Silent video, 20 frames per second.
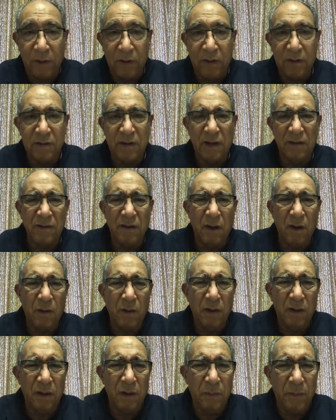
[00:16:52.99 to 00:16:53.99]
Because I saw a
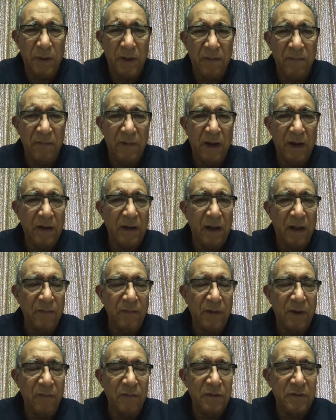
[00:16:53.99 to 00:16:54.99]
little bit of it. I've
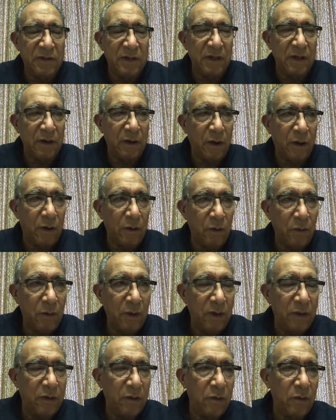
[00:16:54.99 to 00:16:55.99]
never seen it all the
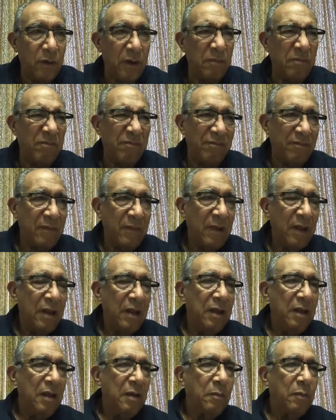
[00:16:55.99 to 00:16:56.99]
way through it.
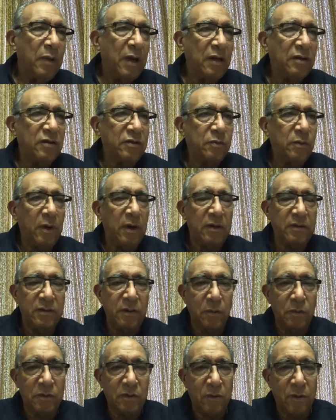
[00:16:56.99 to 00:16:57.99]
But I just want to
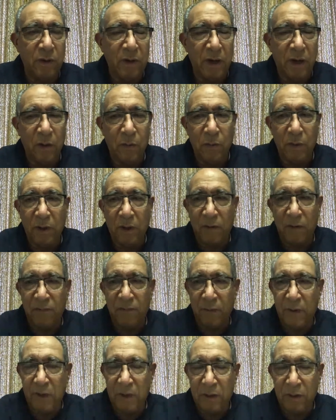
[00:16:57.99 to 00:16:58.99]
see what's going on with our
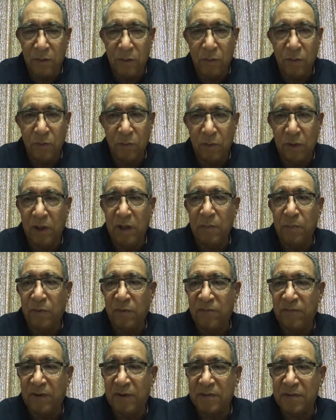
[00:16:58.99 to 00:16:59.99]
friend who really
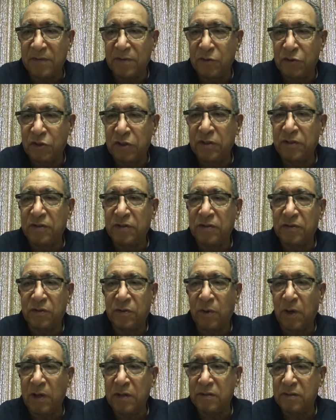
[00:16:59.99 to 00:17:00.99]
professes Jesus
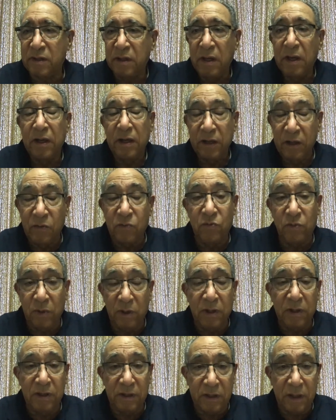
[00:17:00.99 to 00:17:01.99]
Christ. He
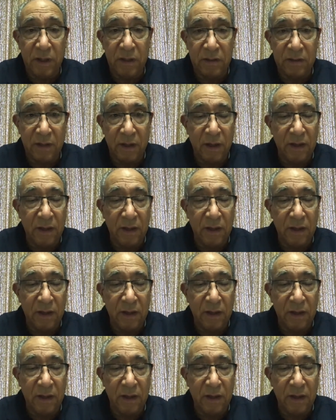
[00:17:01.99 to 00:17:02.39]
really does.